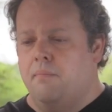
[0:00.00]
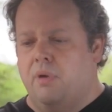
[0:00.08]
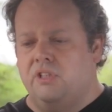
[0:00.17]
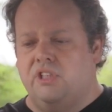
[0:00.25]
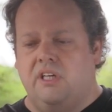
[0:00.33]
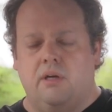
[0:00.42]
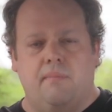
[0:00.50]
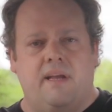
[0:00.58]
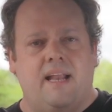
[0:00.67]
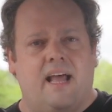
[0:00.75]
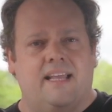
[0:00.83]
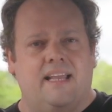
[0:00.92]
Bunjie here
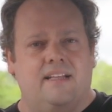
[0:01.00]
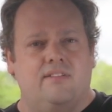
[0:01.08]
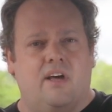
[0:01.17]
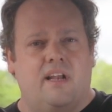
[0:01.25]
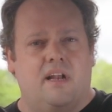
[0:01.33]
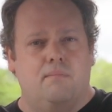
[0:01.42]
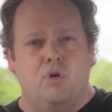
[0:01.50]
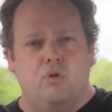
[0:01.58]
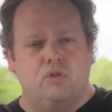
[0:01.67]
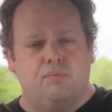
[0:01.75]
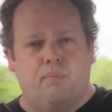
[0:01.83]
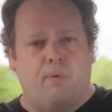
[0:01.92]
may not get it done on a
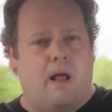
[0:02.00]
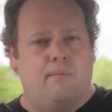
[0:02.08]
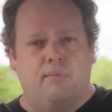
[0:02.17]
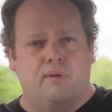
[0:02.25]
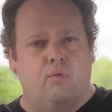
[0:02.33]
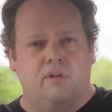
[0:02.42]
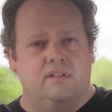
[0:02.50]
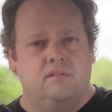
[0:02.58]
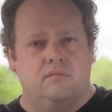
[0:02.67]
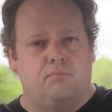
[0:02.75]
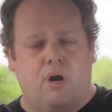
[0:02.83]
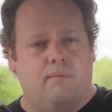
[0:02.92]
moose, probably
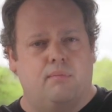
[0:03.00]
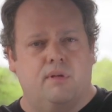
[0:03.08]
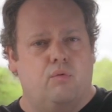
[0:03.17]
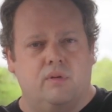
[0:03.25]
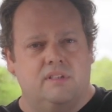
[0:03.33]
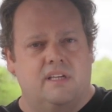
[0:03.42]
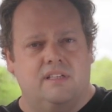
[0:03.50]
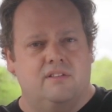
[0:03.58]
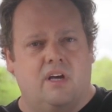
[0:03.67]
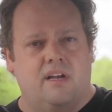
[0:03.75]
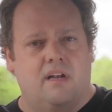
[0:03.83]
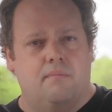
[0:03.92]
wouldn't get it
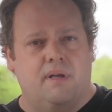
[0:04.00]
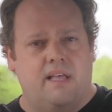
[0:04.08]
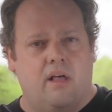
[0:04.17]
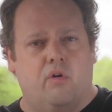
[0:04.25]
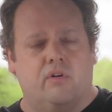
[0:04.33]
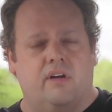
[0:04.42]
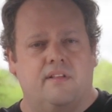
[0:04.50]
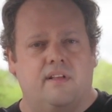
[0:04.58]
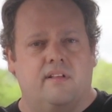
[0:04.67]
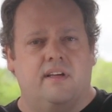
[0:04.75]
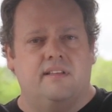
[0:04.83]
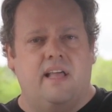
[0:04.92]
done on a big elk or
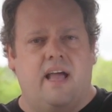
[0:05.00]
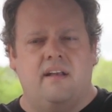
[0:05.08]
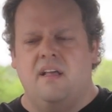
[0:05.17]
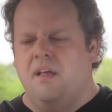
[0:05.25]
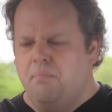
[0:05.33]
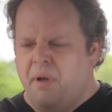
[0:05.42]
anything like that.